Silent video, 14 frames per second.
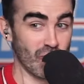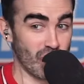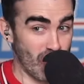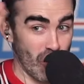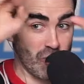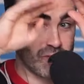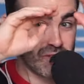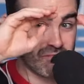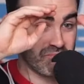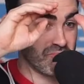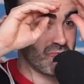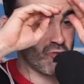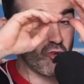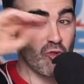goes
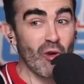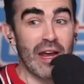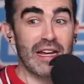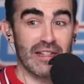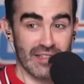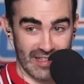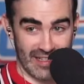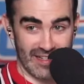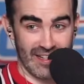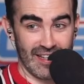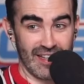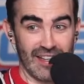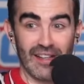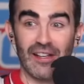crazy,
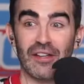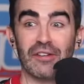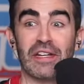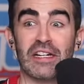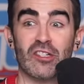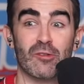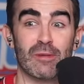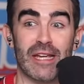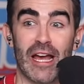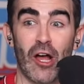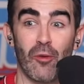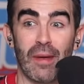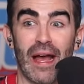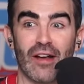needs to be
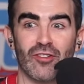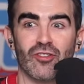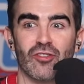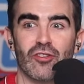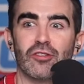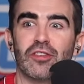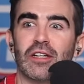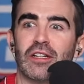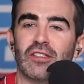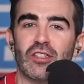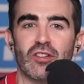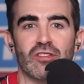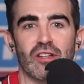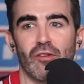held back. So you're thinking
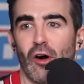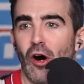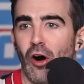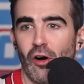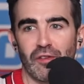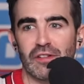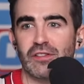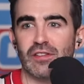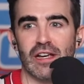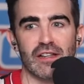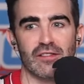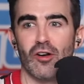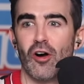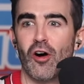to yourself, oh, this
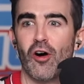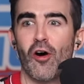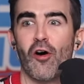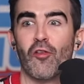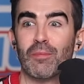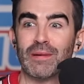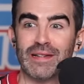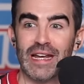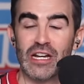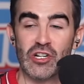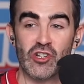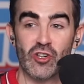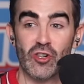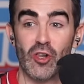has all the
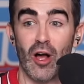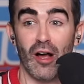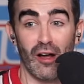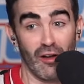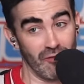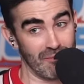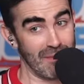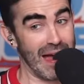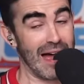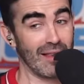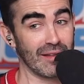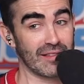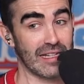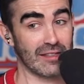potential of
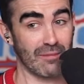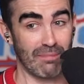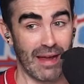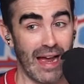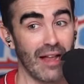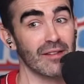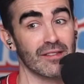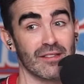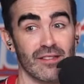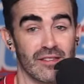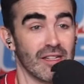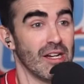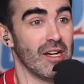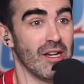malice at the palace
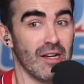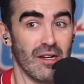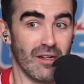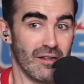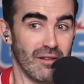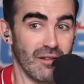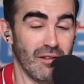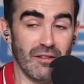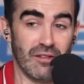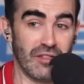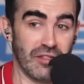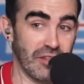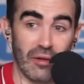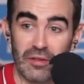because
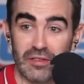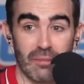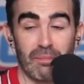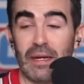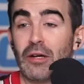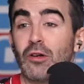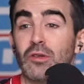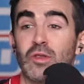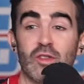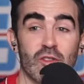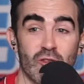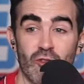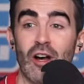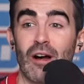there was a big old
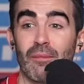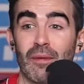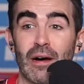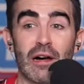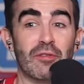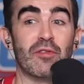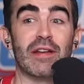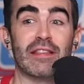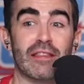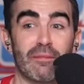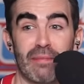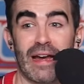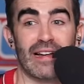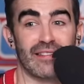scrum underneath
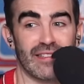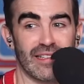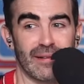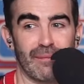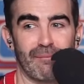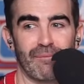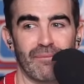the basket.